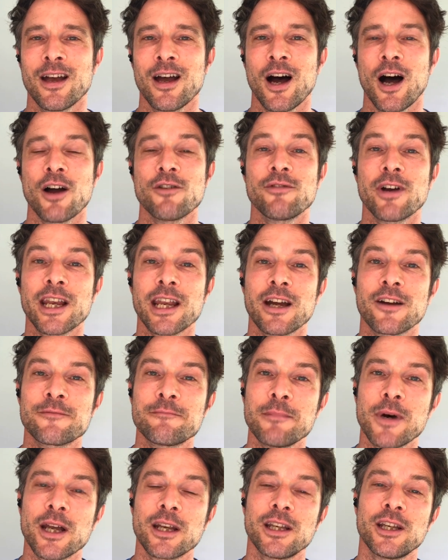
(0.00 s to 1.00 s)
I ran out
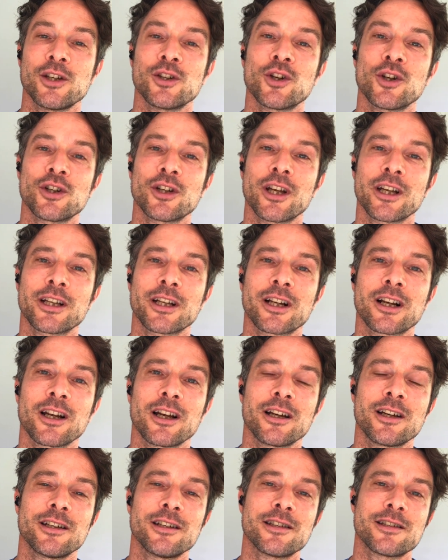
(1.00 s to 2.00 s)
of money and online
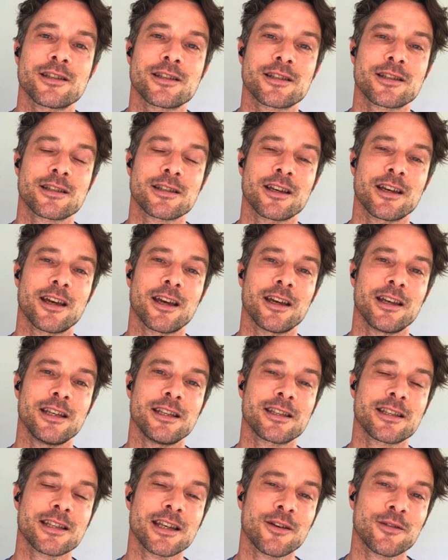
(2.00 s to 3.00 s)
clients
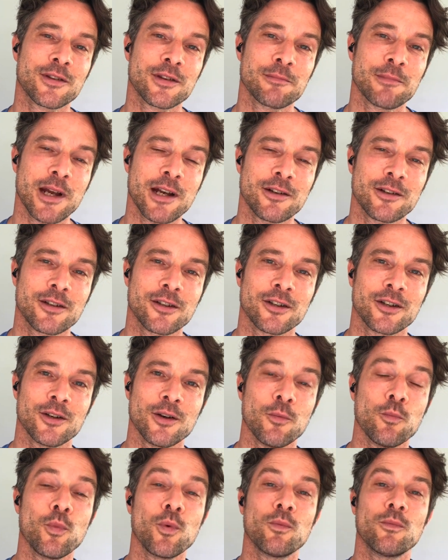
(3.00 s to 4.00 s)
in South America
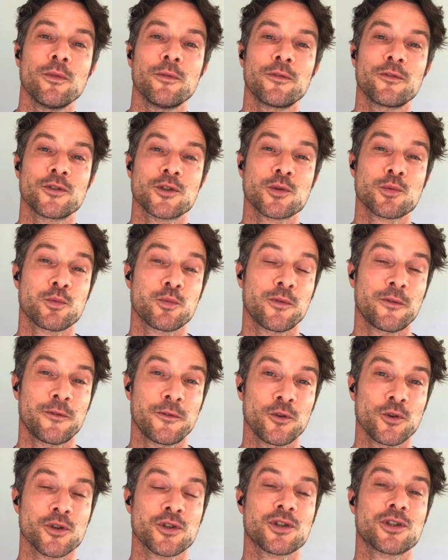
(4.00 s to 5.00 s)
and was
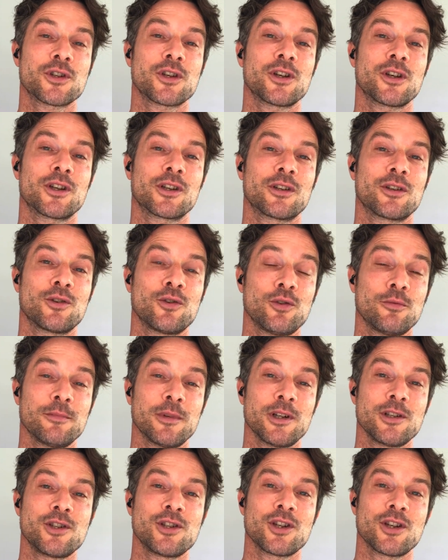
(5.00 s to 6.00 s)
forced to call
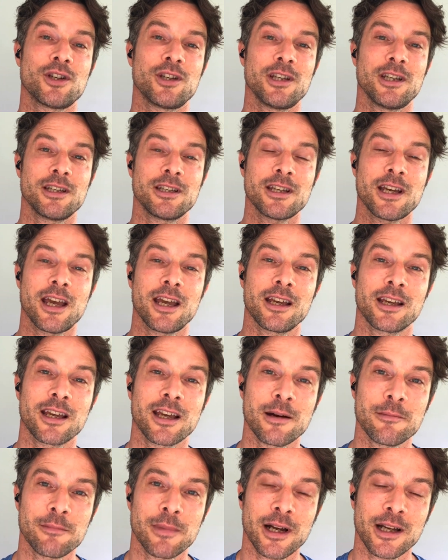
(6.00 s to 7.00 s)
my journey a day and
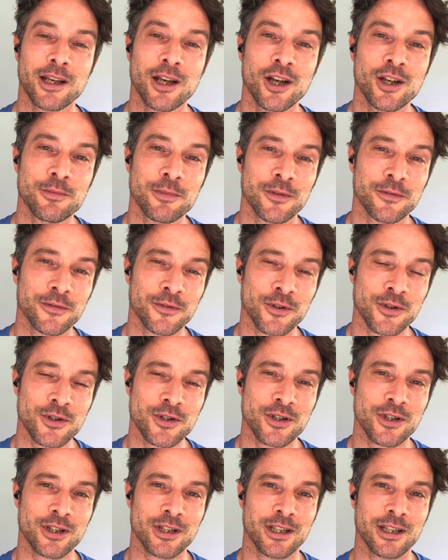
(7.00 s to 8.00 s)
come back home,
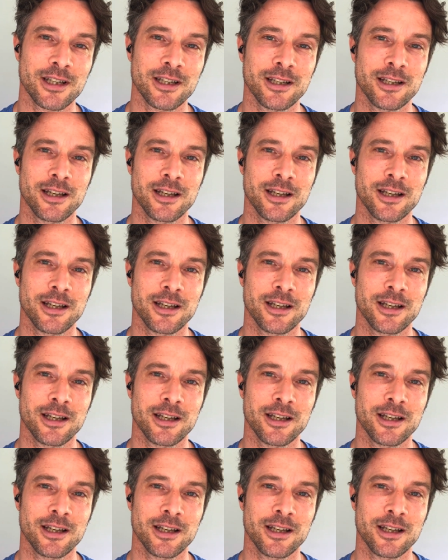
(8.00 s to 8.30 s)
unfortunately.